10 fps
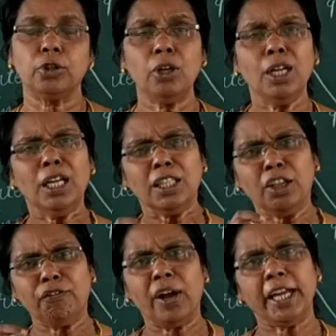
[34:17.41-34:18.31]
So
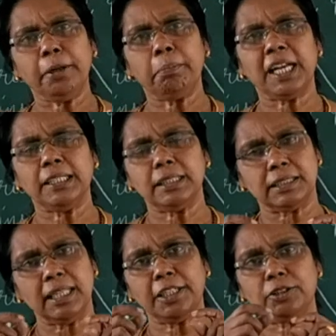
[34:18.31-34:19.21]
the fine
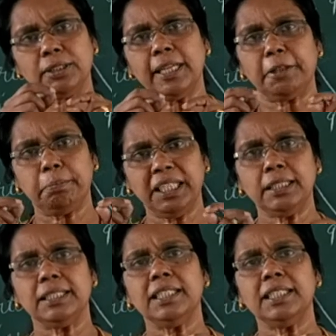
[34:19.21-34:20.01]
branches, that means